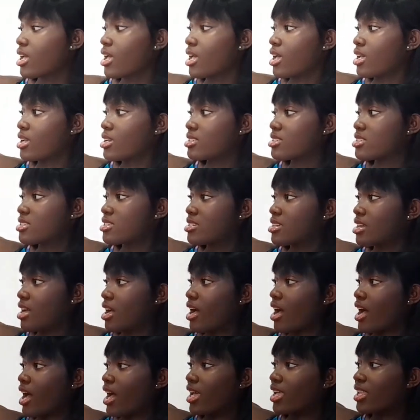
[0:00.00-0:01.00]
And
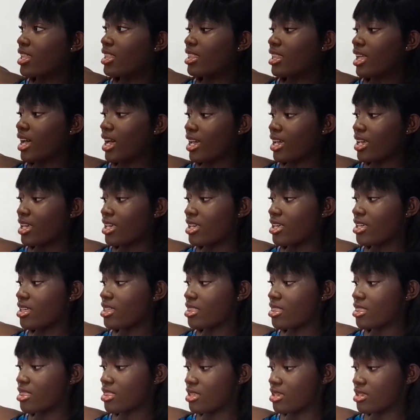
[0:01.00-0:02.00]
I like
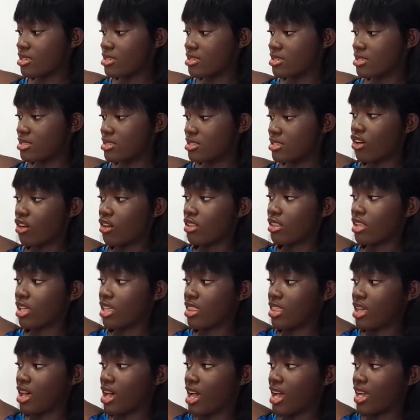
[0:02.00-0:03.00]
this color
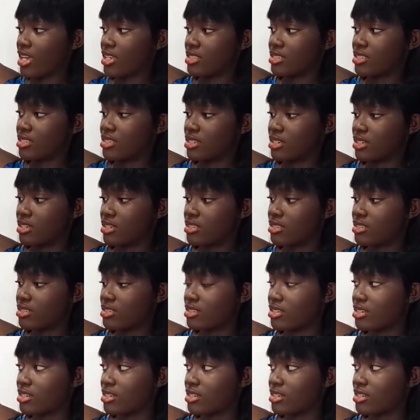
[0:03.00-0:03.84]
that I did